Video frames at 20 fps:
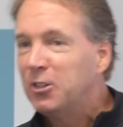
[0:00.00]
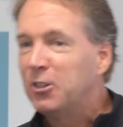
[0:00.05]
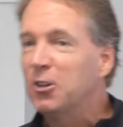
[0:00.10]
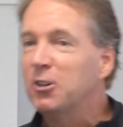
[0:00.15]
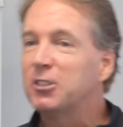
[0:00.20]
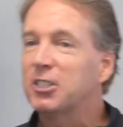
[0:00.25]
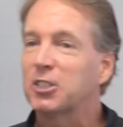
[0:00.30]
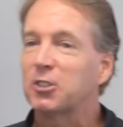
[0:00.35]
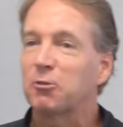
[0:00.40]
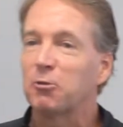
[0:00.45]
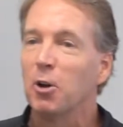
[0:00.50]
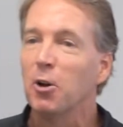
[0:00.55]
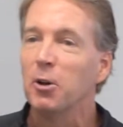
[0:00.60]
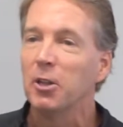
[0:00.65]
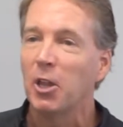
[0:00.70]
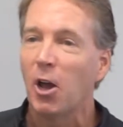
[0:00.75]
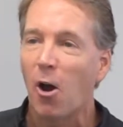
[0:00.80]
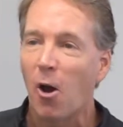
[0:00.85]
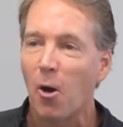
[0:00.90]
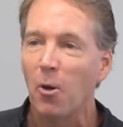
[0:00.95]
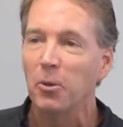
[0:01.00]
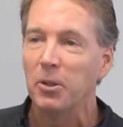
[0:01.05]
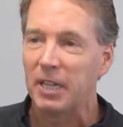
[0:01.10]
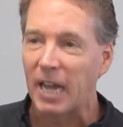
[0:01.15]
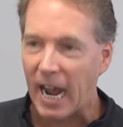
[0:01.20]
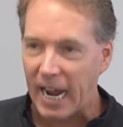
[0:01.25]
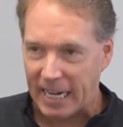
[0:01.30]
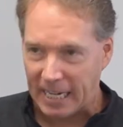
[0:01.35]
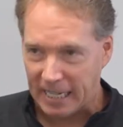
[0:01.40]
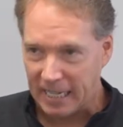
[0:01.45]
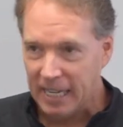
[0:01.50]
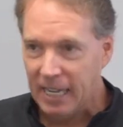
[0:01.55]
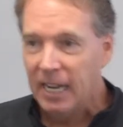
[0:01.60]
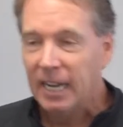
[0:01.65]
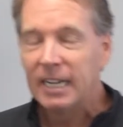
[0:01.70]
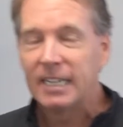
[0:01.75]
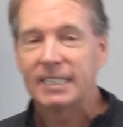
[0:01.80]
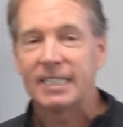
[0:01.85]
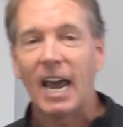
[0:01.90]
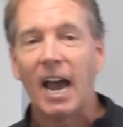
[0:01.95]
You just ruined the whole night.
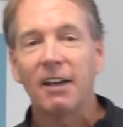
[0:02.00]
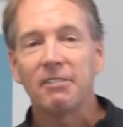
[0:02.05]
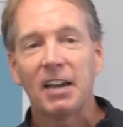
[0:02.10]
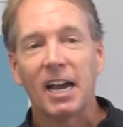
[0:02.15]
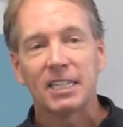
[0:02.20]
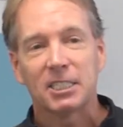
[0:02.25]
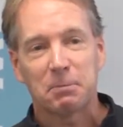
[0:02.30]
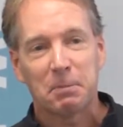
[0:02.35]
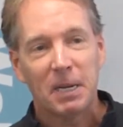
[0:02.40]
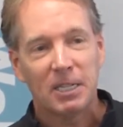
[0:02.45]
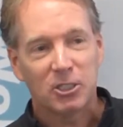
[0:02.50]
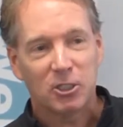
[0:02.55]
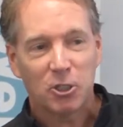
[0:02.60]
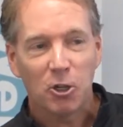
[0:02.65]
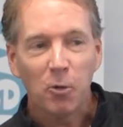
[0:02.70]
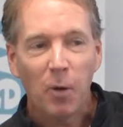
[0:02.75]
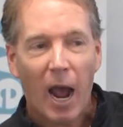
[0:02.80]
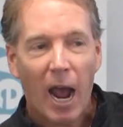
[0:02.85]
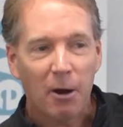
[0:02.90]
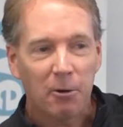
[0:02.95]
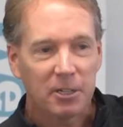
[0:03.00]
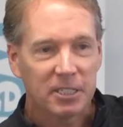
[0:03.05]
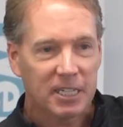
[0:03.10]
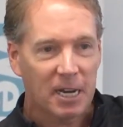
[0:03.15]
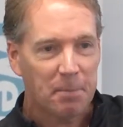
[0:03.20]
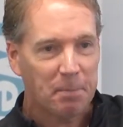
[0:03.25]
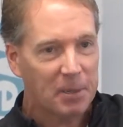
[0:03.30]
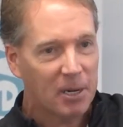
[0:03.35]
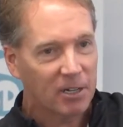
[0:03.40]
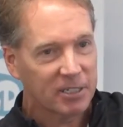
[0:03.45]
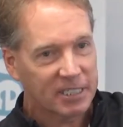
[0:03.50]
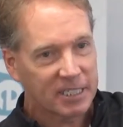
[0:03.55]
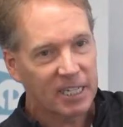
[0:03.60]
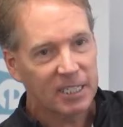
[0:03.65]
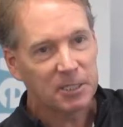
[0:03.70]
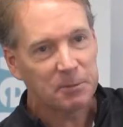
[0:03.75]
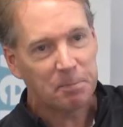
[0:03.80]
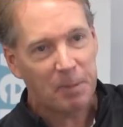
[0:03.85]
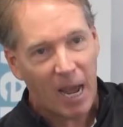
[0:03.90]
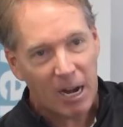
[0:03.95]
Because now I've got to spend two hours up in our
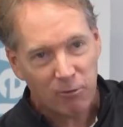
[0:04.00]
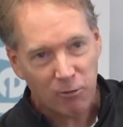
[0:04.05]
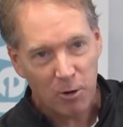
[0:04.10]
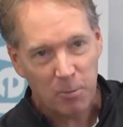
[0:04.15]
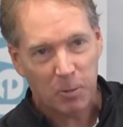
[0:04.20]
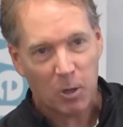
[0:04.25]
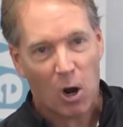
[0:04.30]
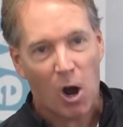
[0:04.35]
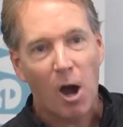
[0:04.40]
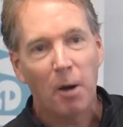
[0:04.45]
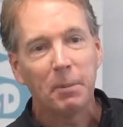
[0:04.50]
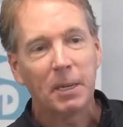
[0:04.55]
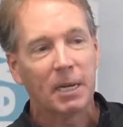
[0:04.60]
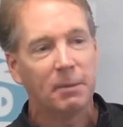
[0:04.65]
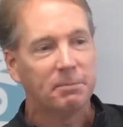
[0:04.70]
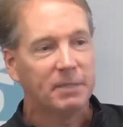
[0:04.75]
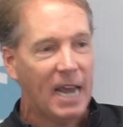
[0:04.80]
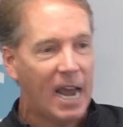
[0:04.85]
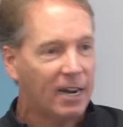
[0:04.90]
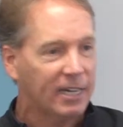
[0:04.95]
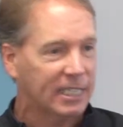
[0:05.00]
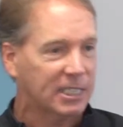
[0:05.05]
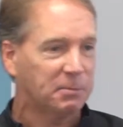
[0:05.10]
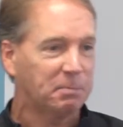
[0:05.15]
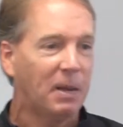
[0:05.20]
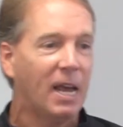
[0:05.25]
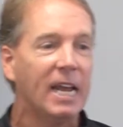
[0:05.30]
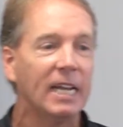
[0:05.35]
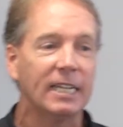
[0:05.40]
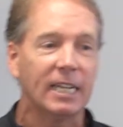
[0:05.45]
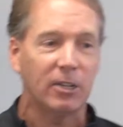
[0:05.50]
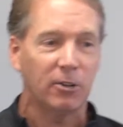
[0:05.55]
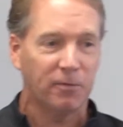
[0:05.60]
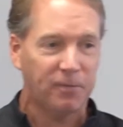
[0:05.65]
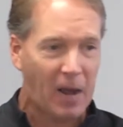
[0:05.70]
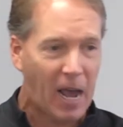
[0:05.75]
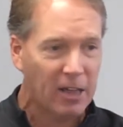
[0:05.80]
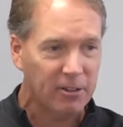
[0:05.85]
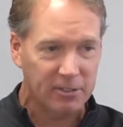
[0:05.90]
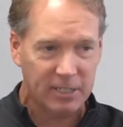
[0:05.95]
son's bedroom calming him down, explaining that your
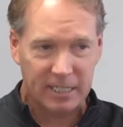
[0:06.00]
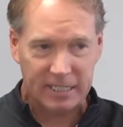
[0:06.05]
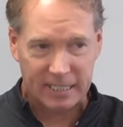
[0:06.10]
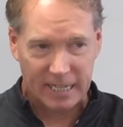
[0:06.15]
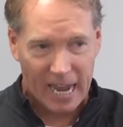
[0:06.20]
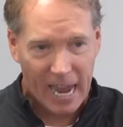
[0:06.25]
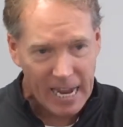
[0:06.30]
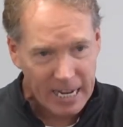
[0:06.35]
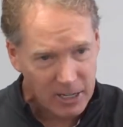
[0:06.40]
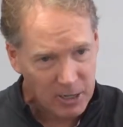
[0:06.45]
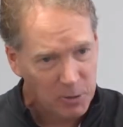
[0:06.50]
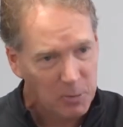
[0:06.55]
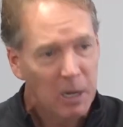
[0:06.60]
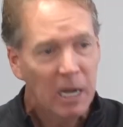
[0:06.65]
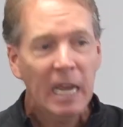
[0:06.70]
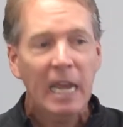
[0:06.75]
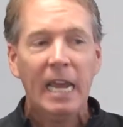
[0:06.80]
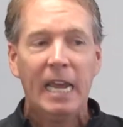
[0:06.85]
father doesn't hate you.